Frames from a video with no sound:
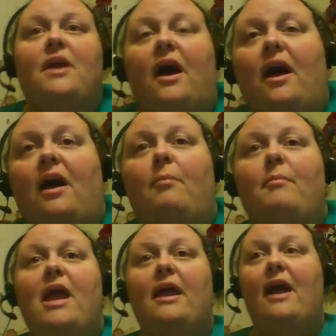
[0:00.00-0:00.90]

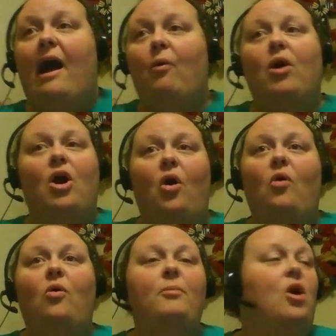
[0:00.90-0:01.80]
in our
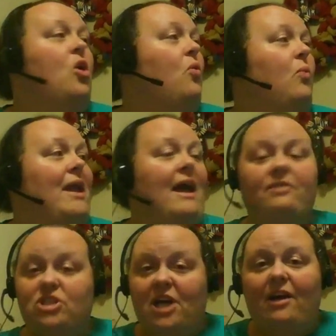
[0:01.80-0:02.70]
home, we have
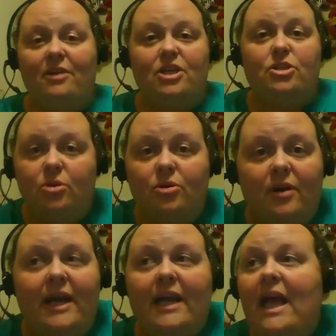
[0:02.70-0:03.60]
a child in
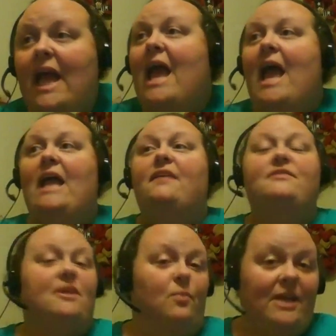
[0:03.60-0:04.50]
tutoring, and if
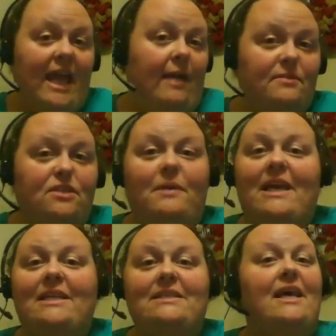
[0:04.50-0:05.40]
someone came to
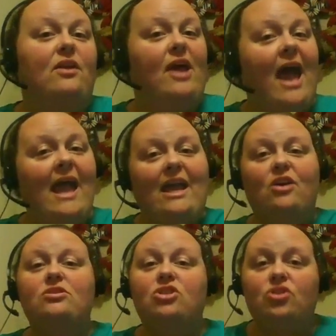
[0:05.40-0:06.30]
me and said, hey,
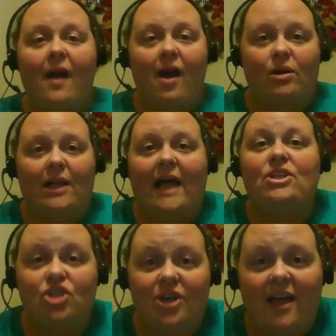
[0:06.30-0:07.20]
here's a trial
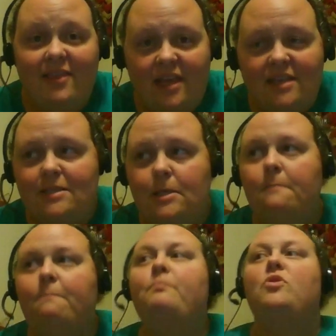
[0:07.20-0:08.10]
class, try this,
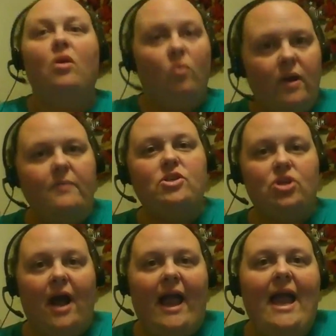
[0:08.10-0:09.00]
we would
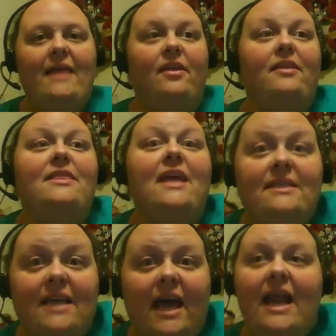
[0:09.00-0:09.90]
try it, and then they
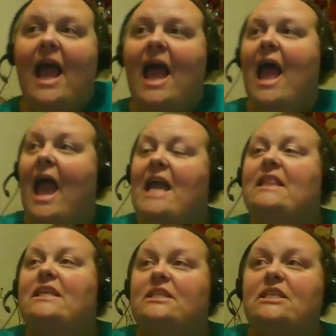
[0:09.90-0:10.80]
said,
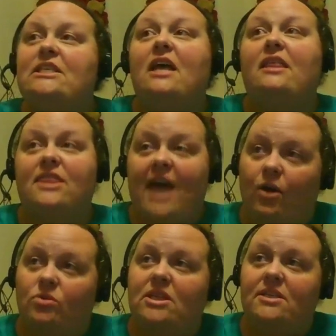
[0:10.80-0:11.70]
hey, this is
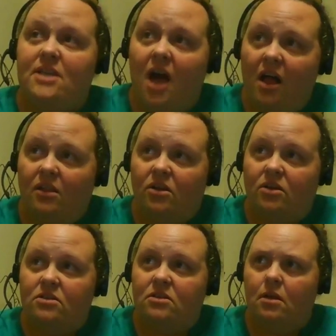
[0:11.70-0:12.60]

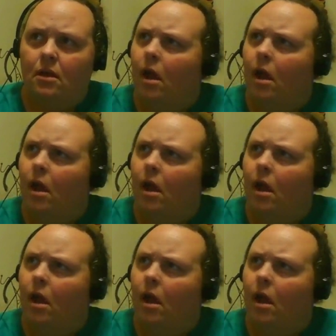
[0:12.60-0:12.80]
$1,000.